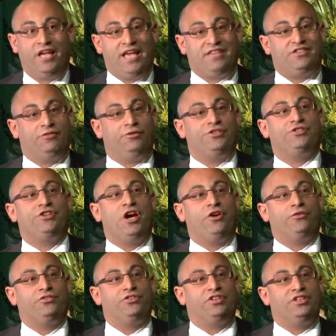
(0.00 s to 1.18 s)
as there is
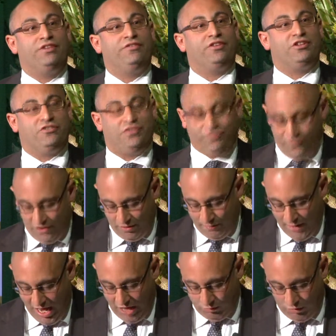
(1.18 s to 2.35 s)
no significant defined
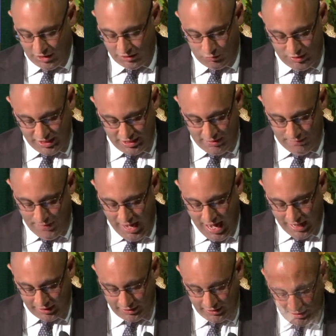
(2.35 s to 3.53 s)
pathways within the
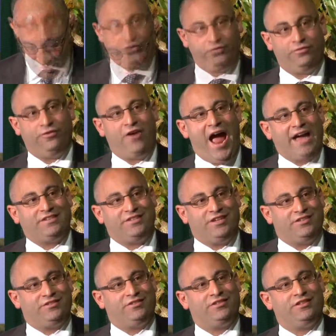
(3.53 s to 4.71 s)
park for
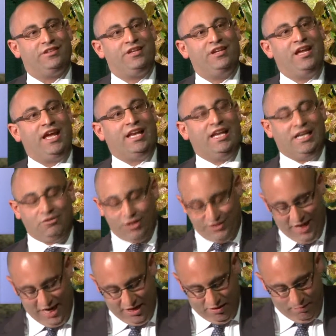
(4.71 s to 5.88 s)
access and egress
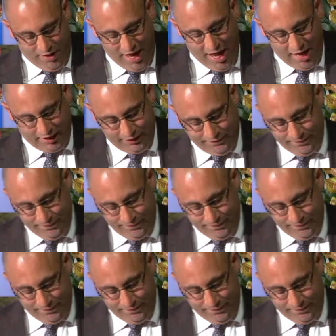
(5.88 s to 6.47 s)
out of the park.